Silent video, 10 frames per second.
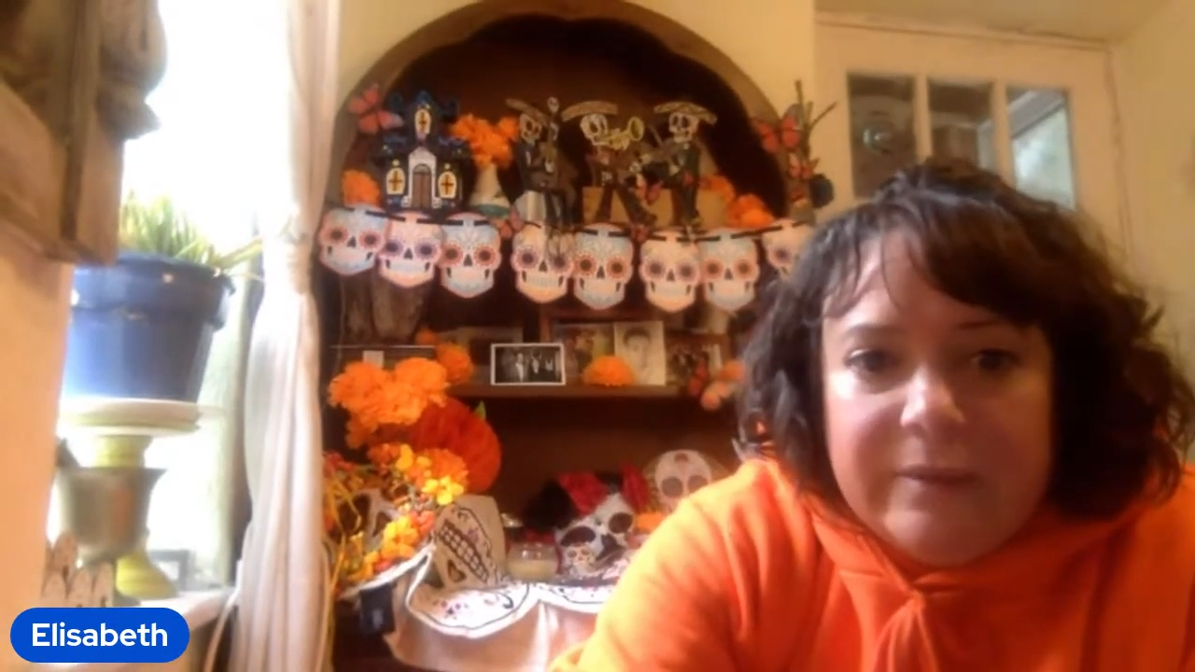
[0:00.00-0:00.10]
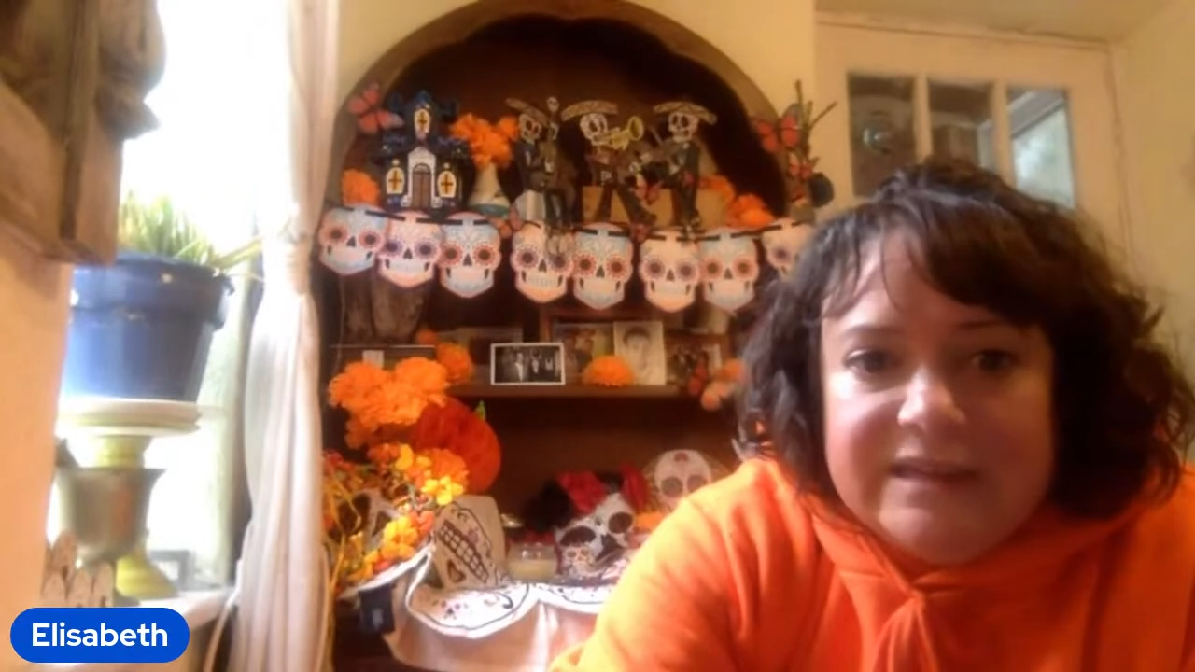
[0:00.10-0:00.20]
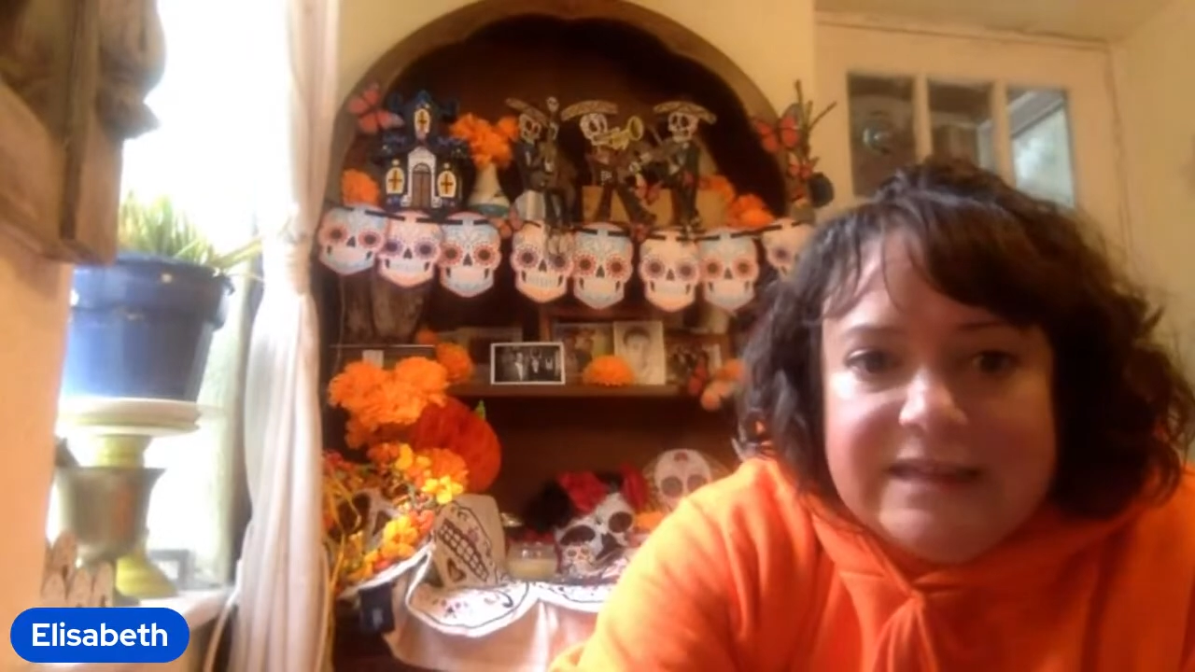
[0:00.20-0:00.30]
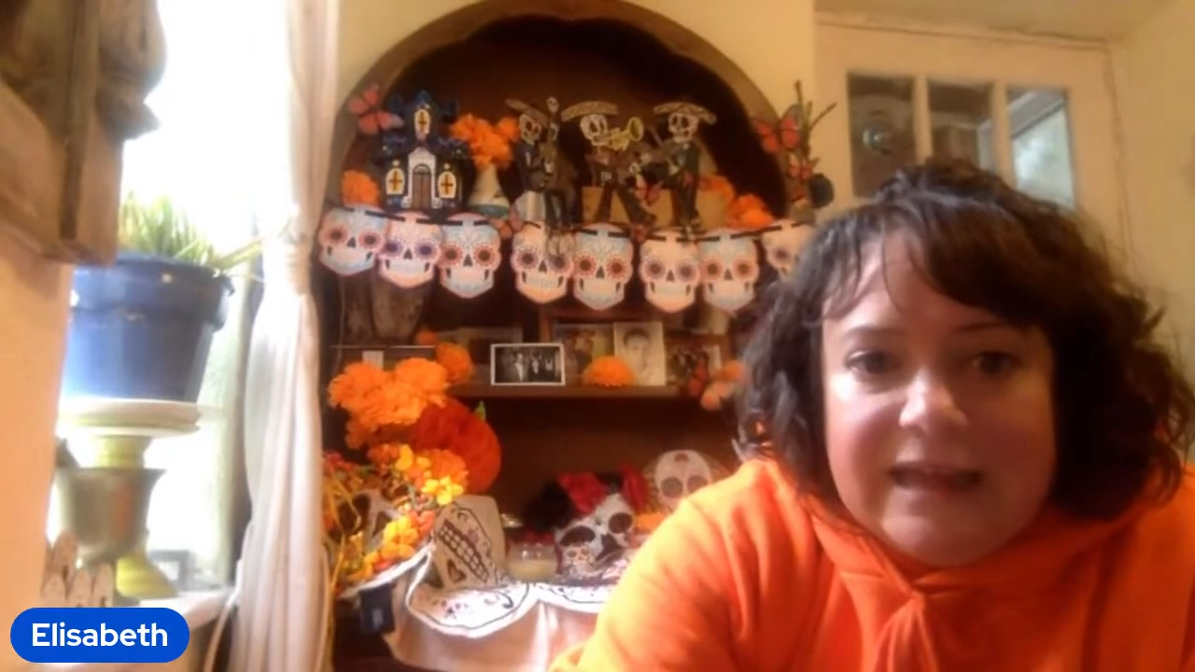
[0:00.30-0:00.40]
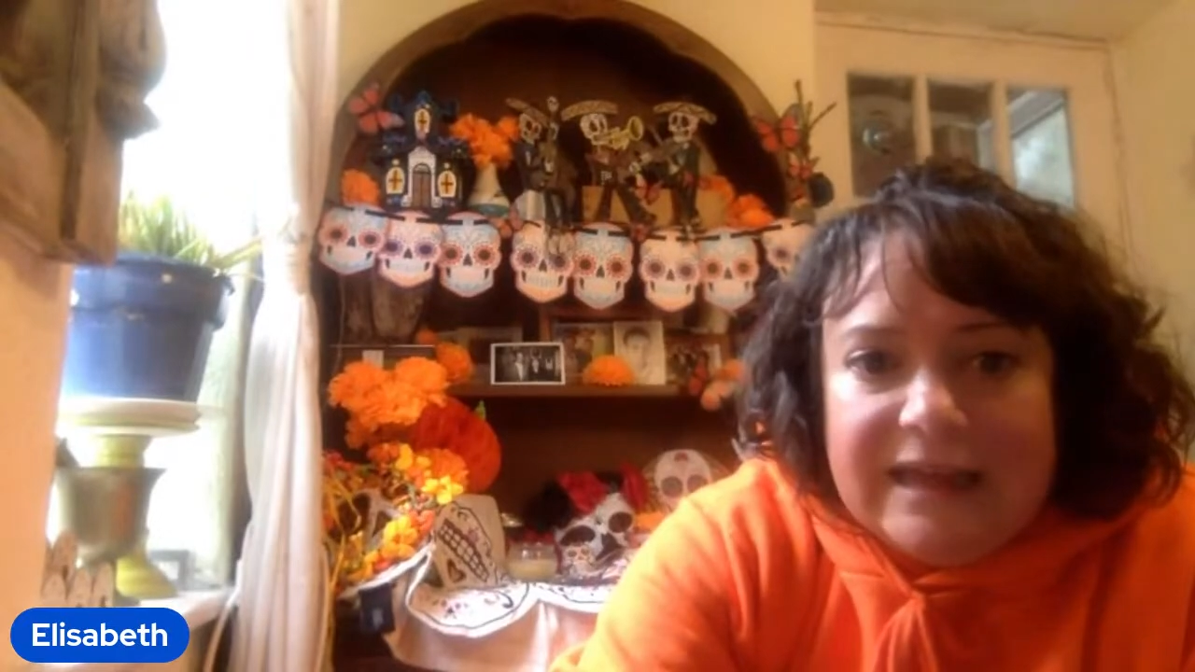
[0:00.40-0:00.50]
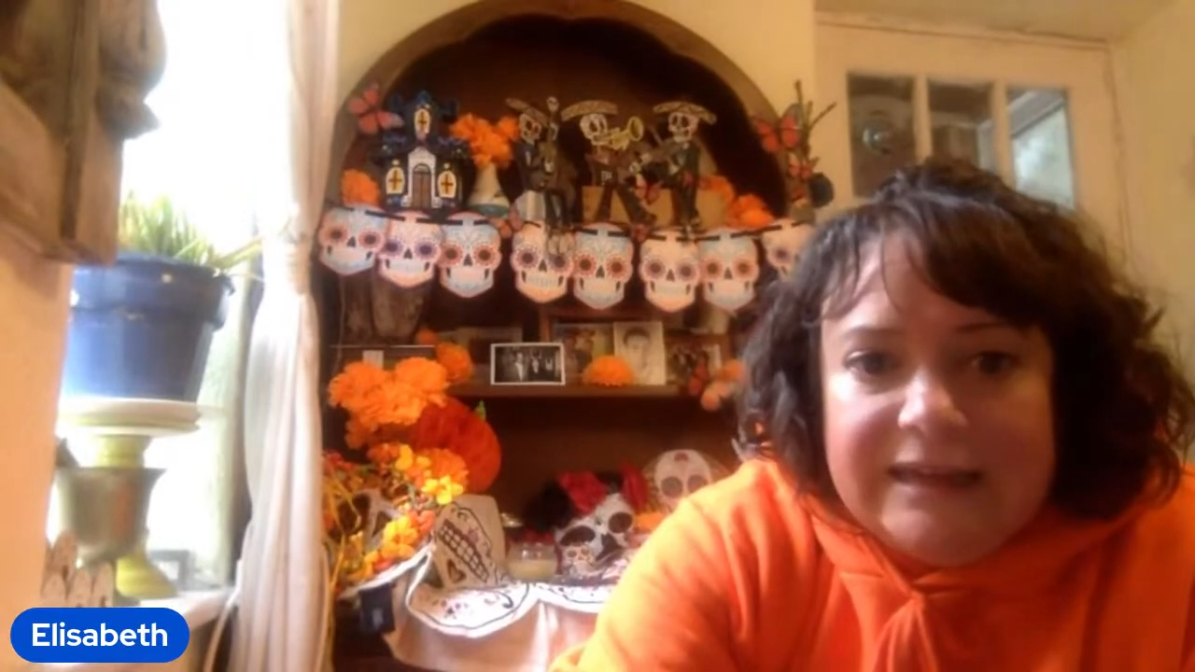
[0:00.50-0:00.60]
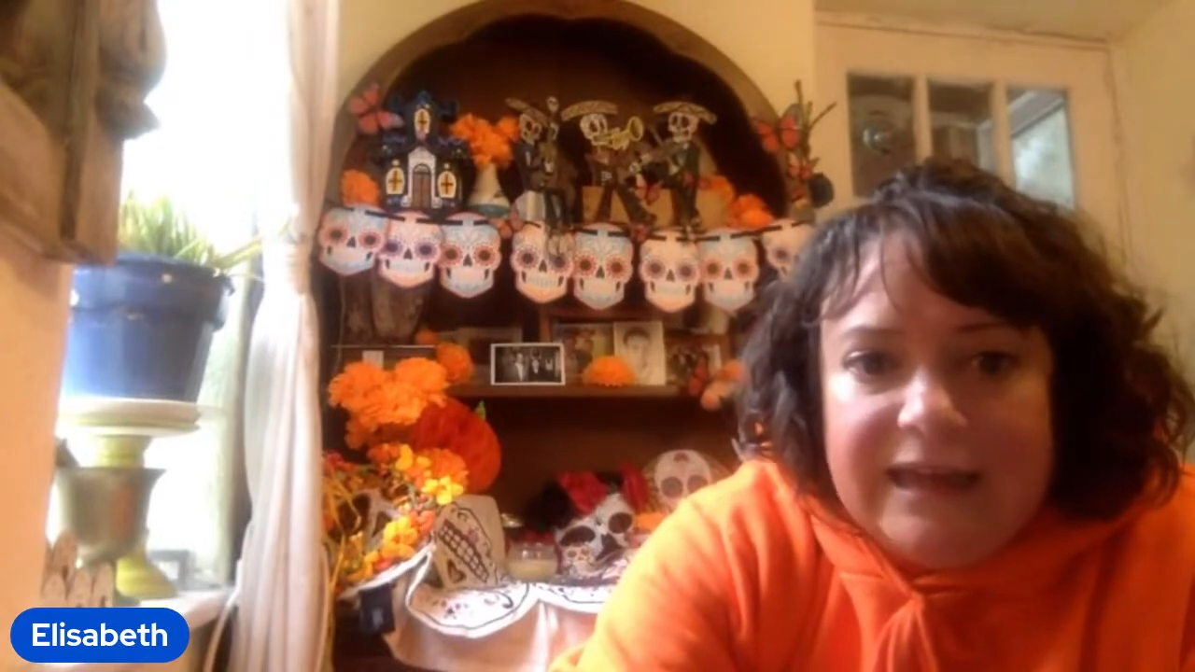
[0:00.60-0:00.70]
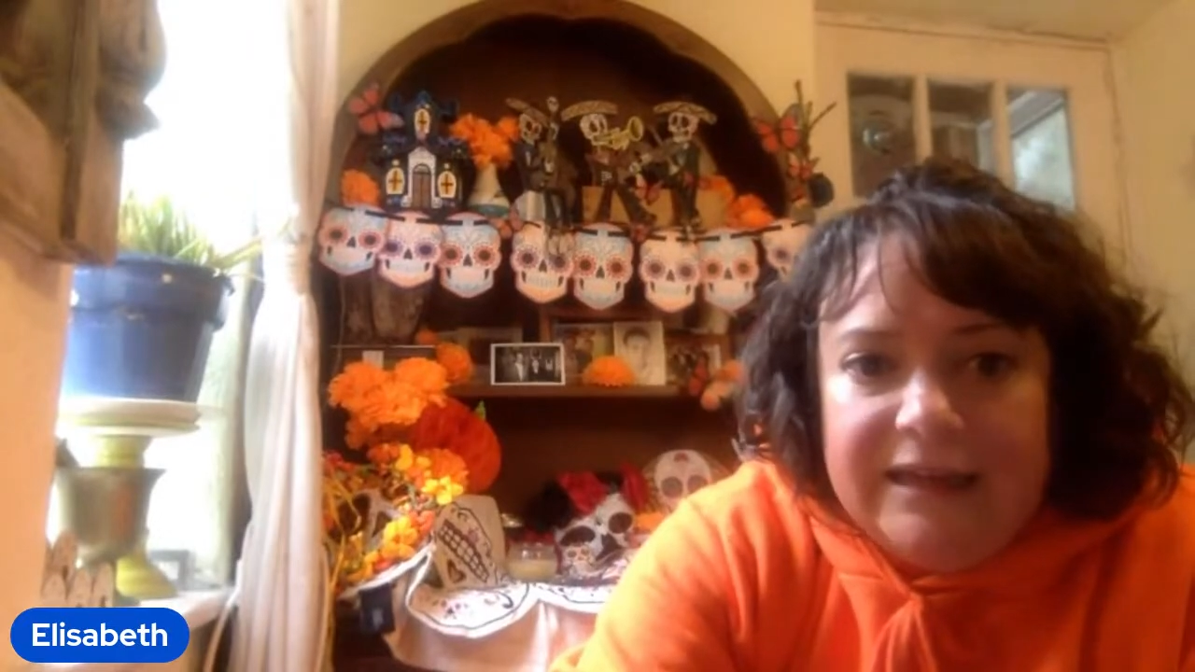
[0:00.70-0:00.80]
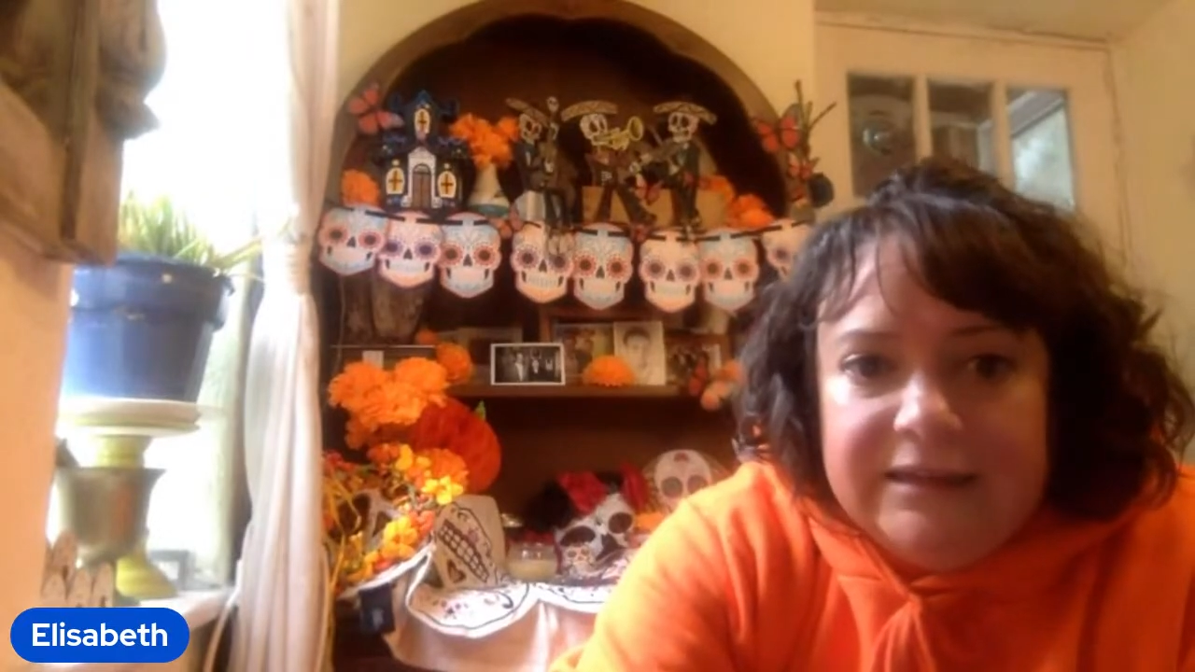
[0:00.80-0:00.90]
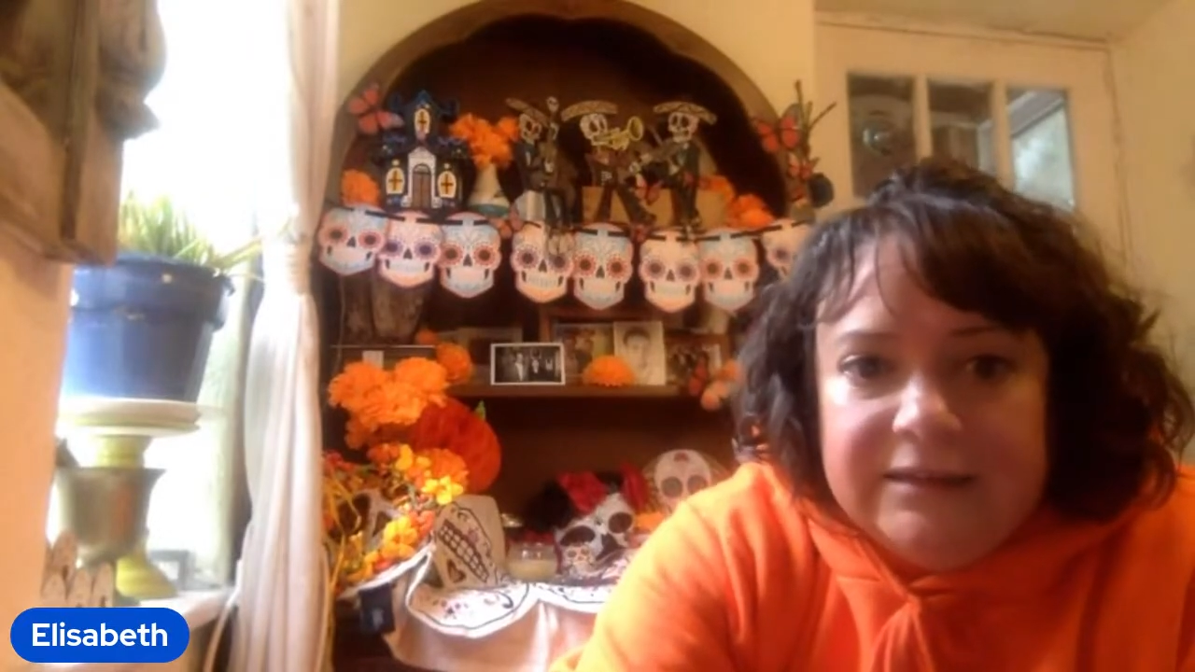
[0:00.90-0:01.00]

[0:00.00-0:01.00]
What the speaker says: my slide again.